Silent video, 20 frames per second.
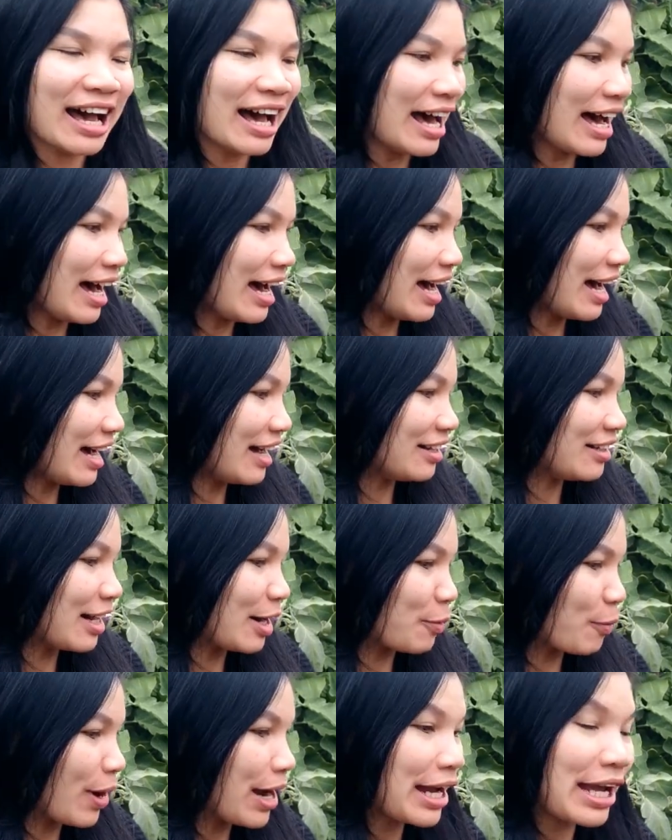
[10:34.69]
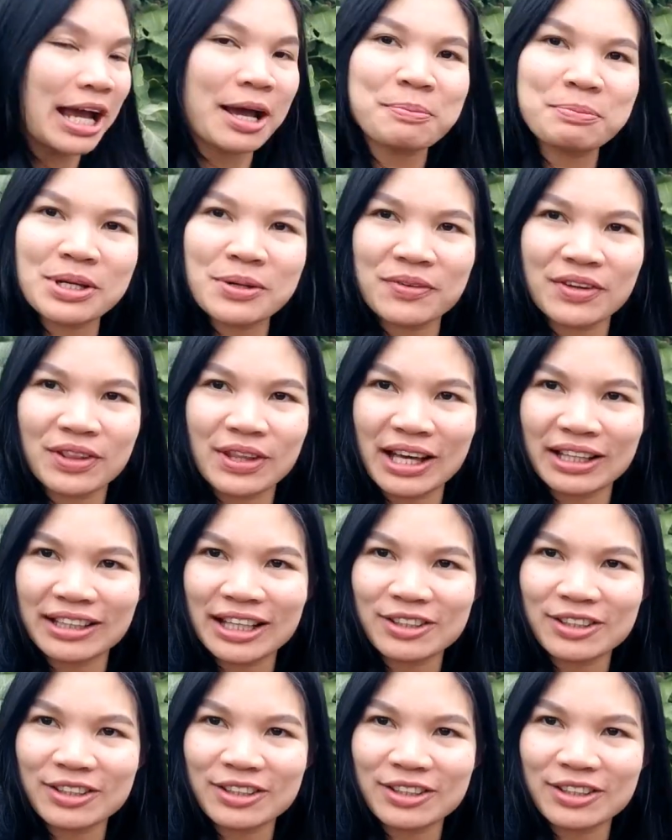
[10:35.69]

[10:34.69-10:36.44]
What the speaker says: Quite happy with that